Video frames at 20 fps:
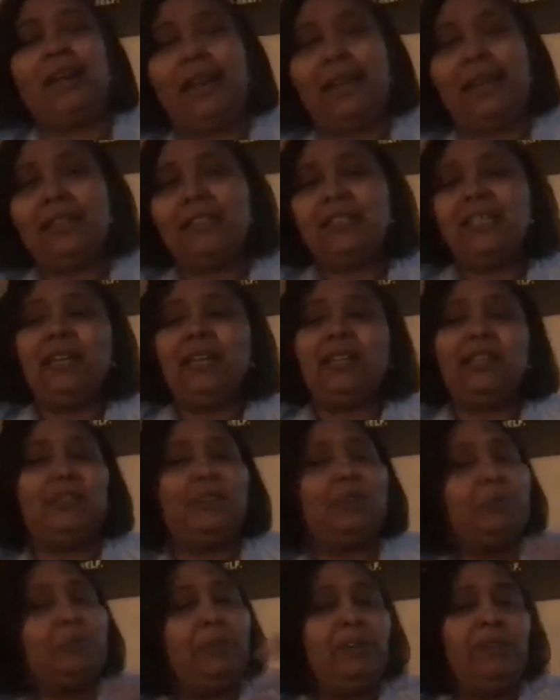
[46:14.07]
I could take a
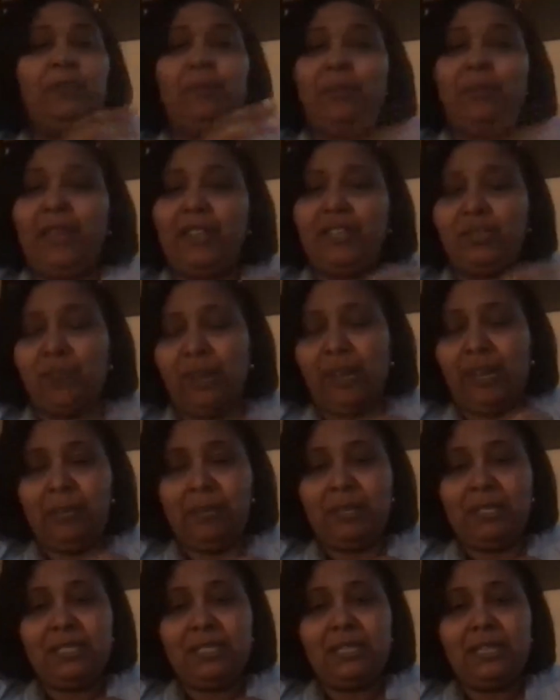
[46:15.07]
little bit of what Pastor
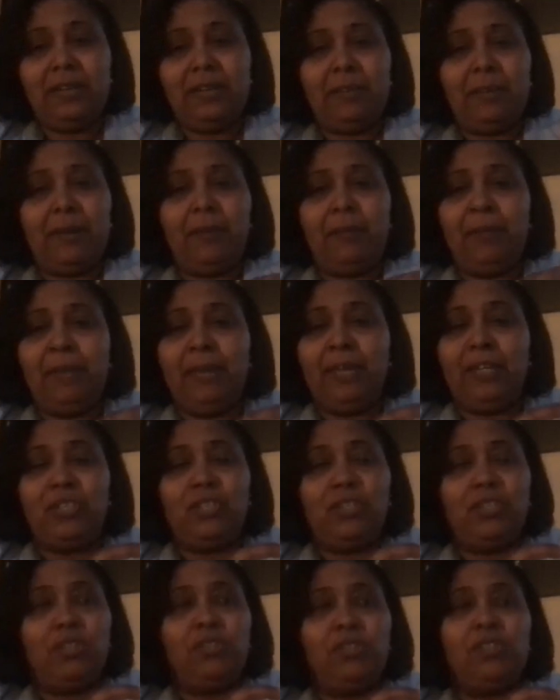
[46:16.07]
Amy said about making
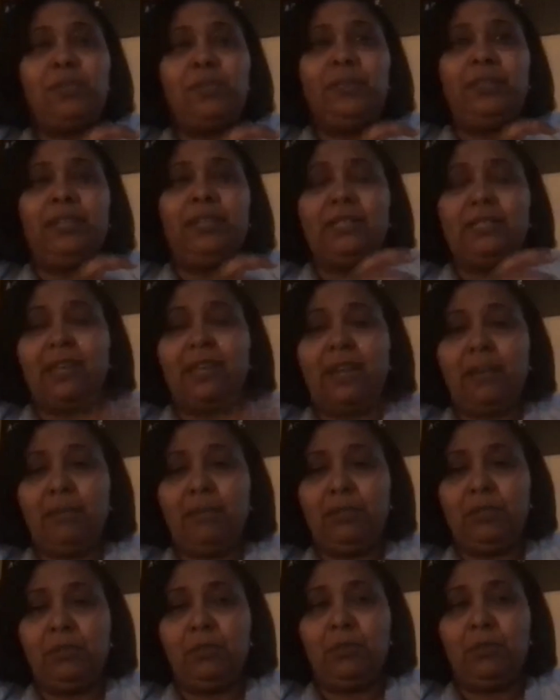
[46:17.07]
sure you spend that time
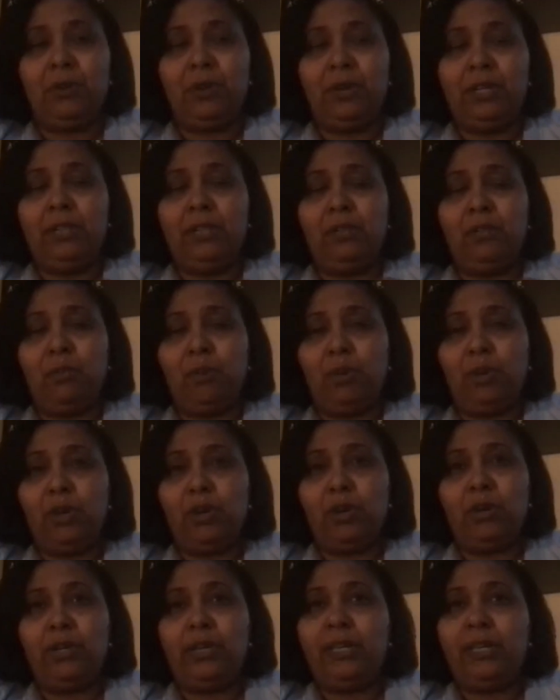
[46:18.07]
with the word in the
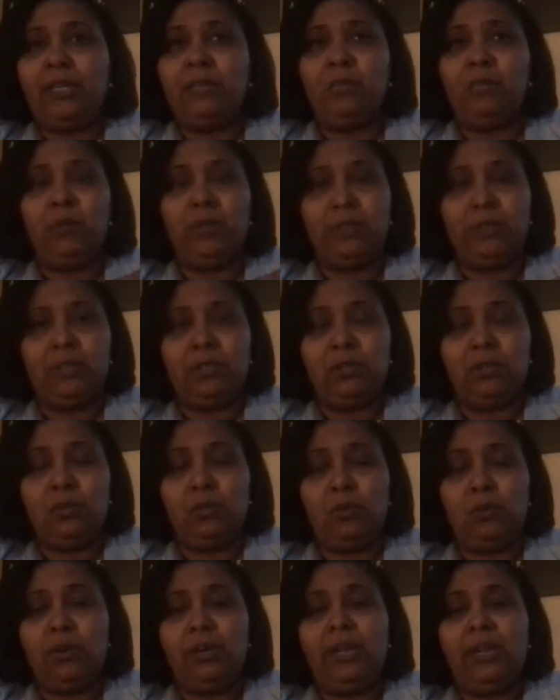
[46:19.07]
word and with the
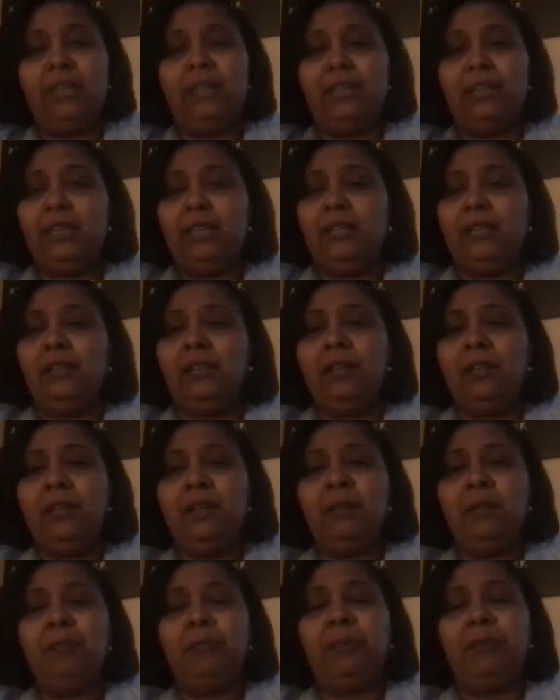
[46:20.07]
Lord, and then
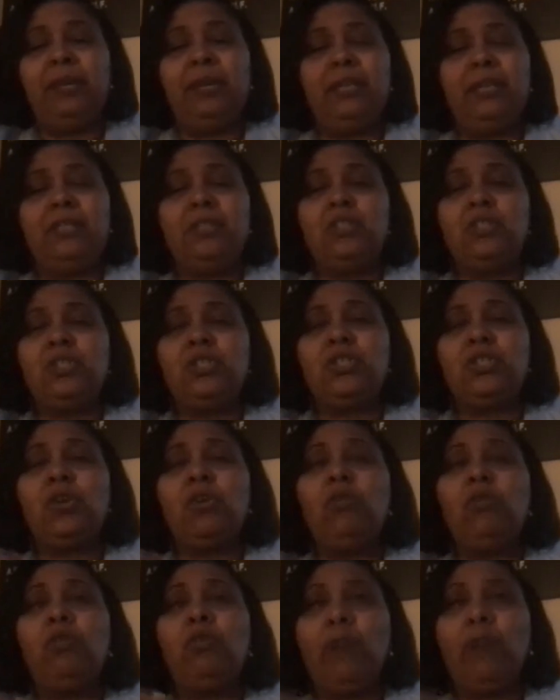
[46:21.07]
being
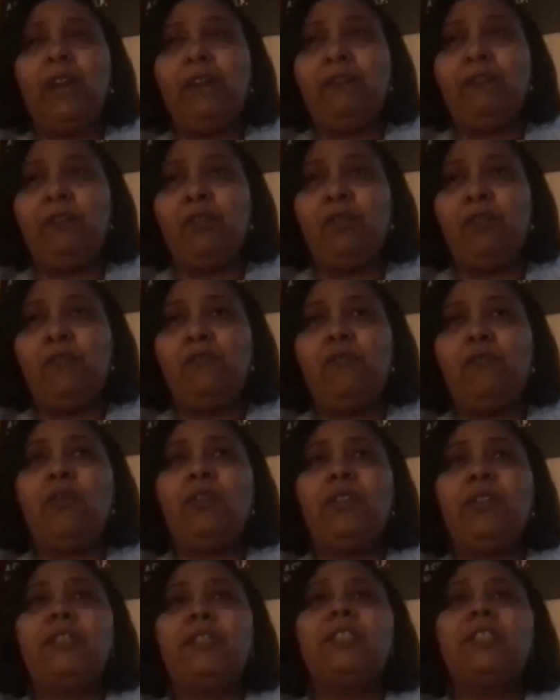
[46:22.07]
so grateful for the